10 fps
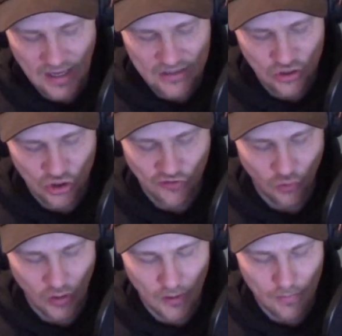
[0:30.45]
and search
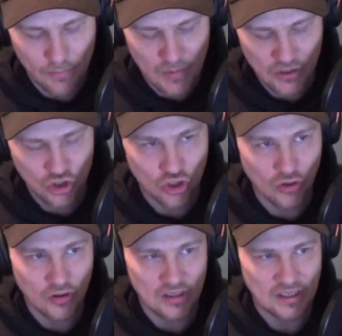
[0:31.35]
for
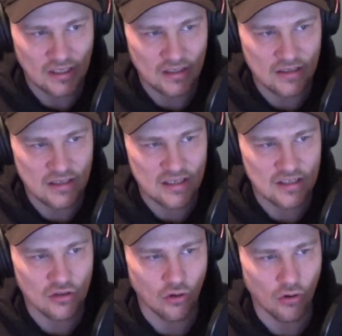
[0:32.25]
Midjourney
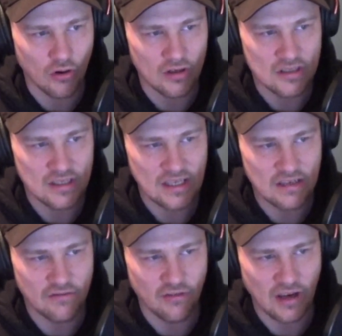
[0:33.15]
Discord
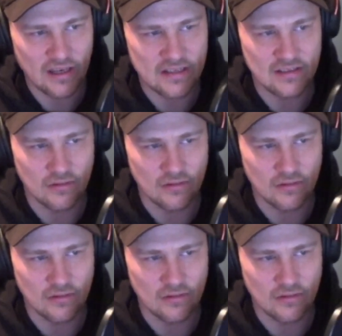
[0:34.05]
invite,